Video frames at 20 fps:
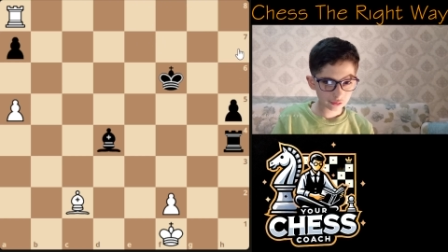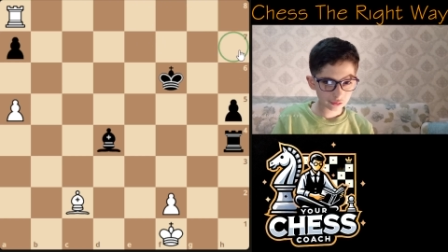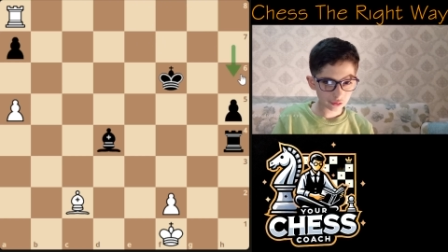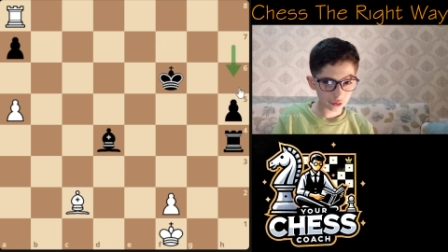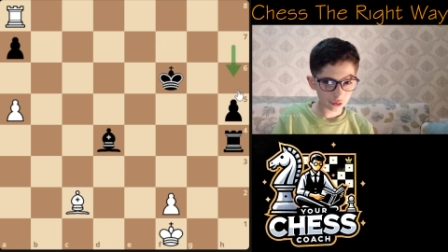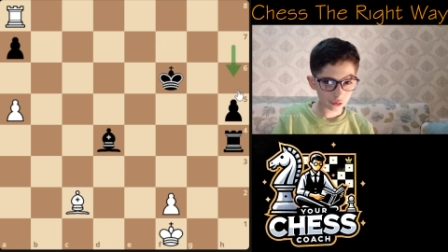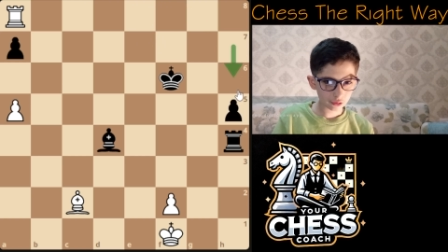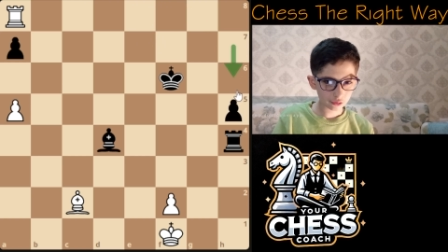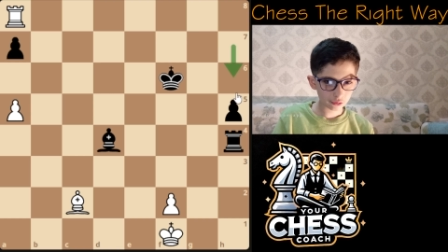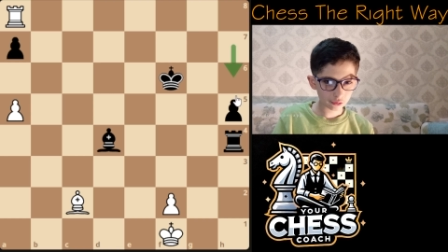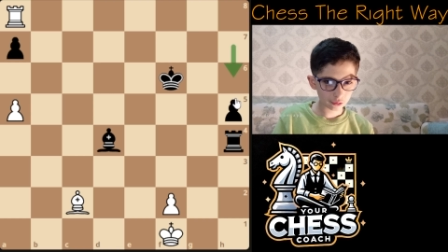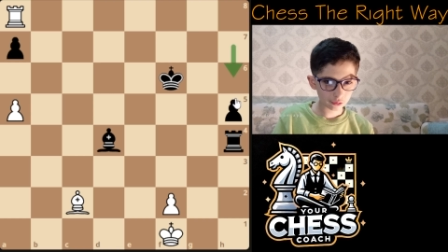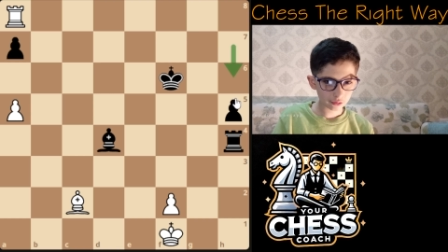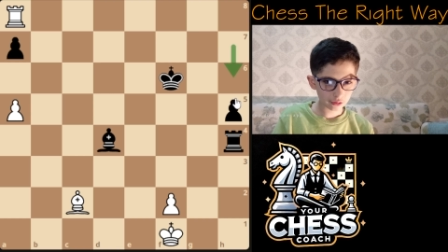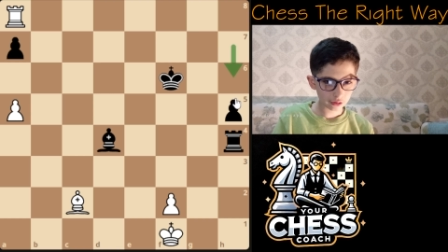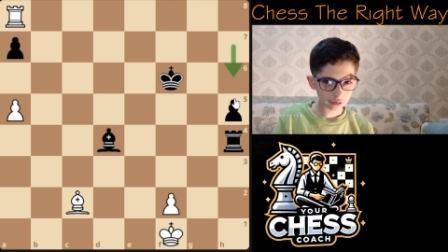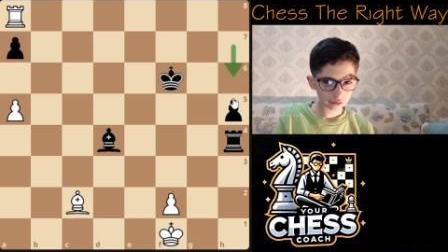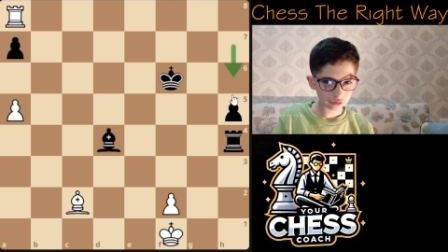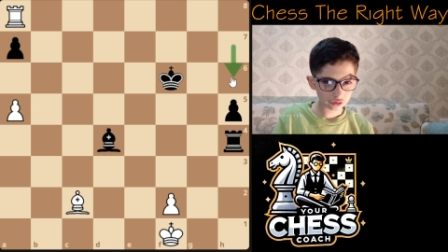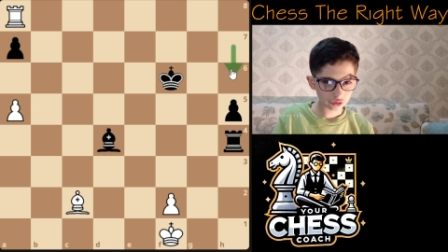
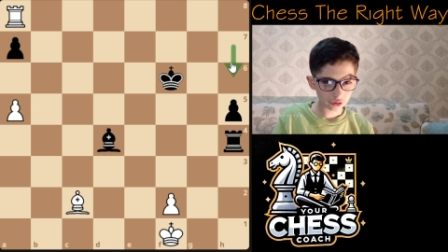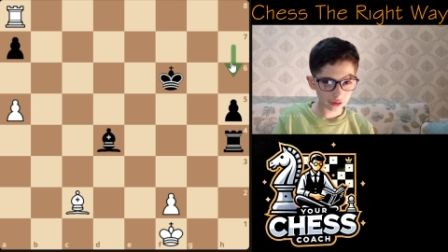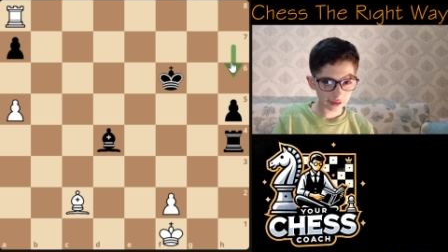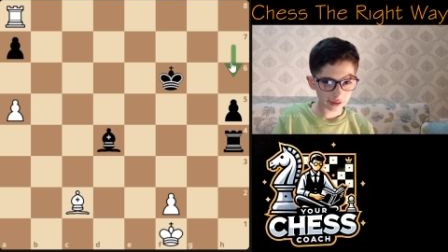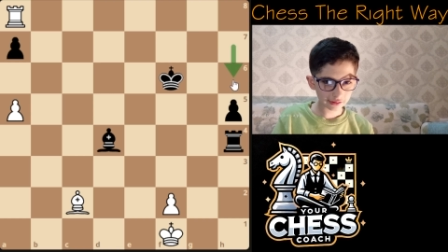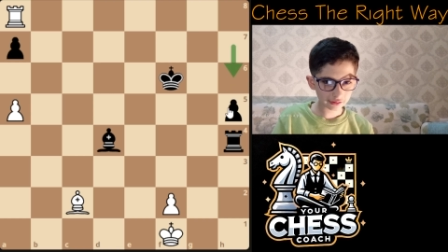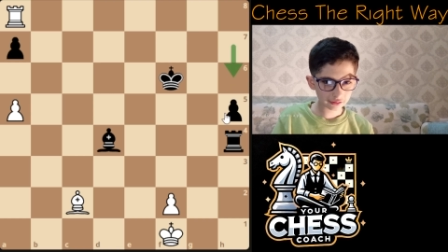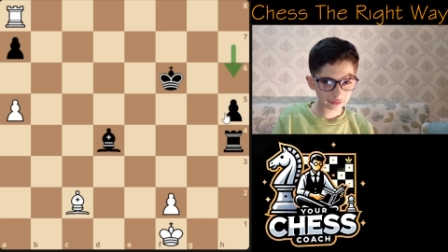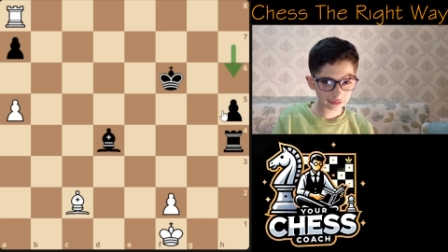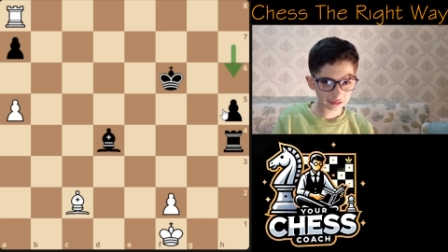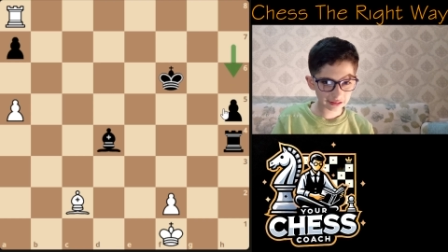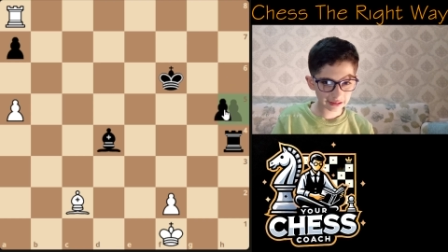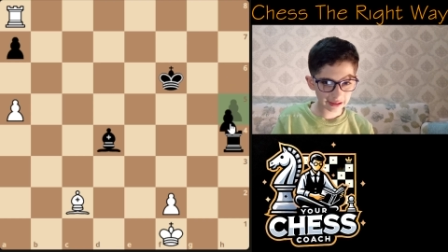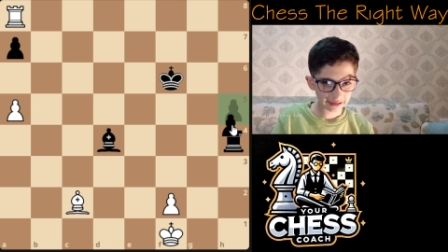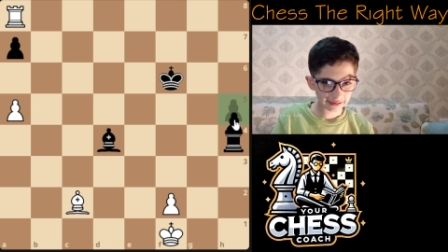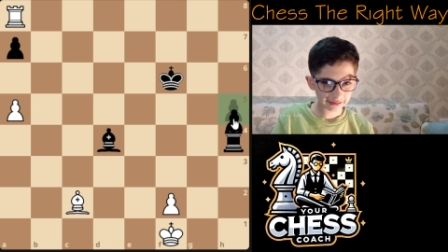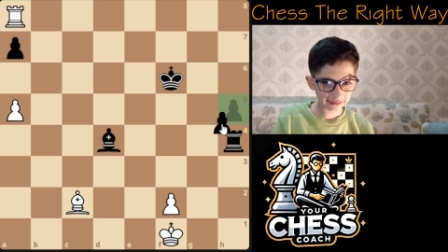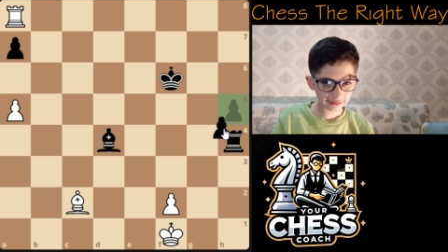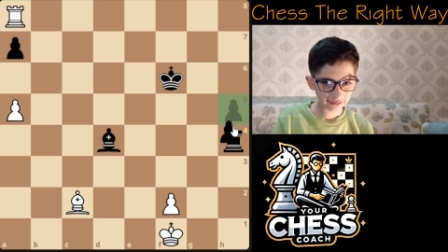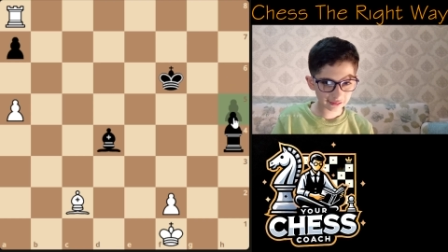
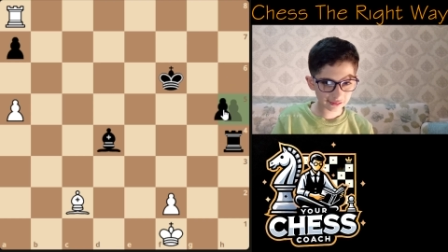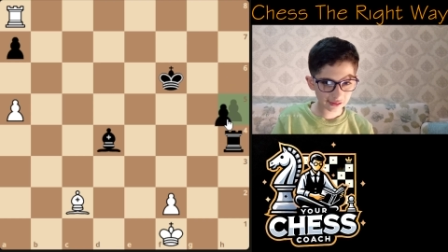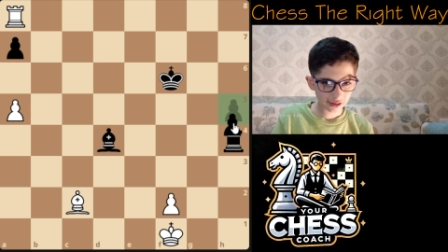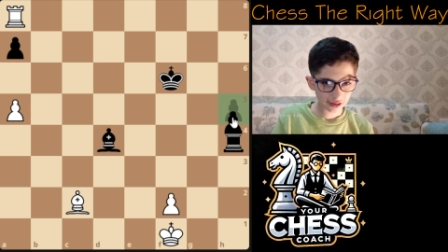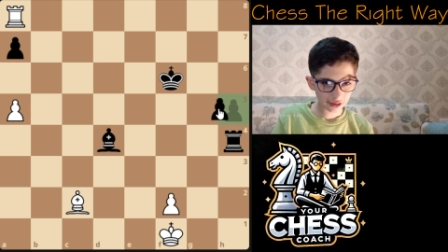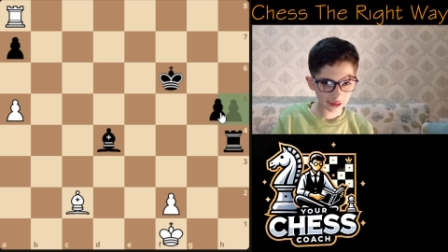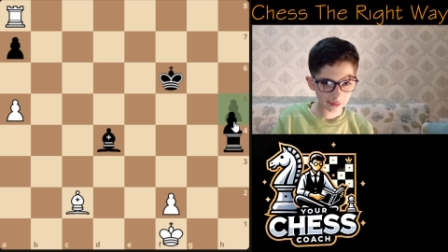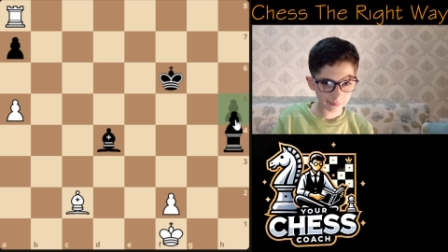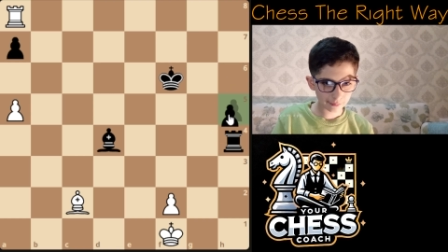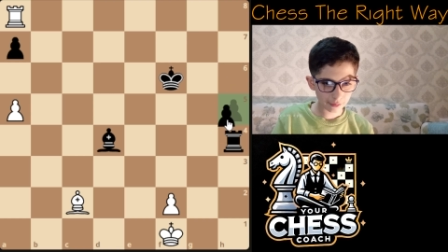getting the